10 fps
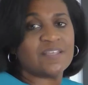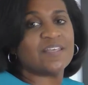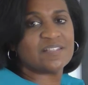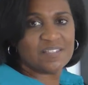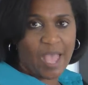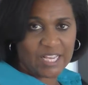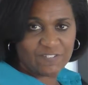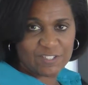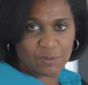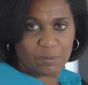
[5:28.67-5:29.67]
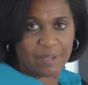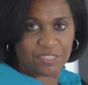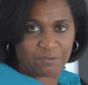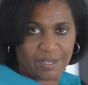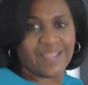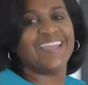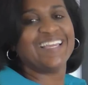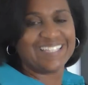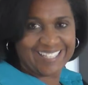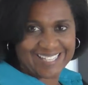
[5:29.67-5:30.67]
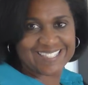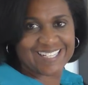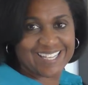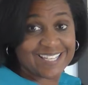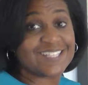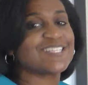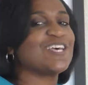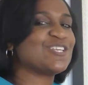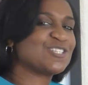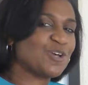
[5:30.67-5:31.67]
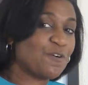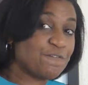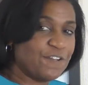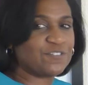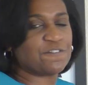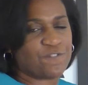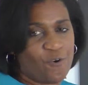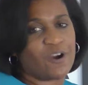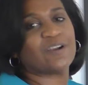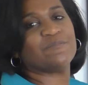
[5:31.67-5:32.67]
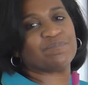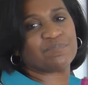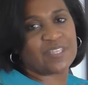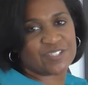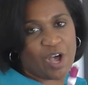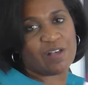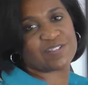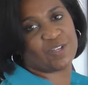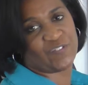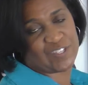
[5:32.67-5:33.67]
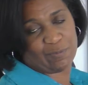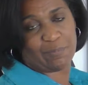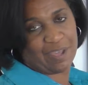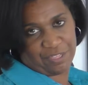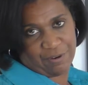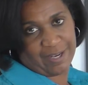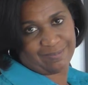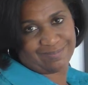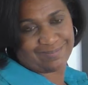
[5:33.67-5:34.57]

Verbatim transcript: Is 9 divisible by 3? Yes, it is. So 54 is also divisible by 3.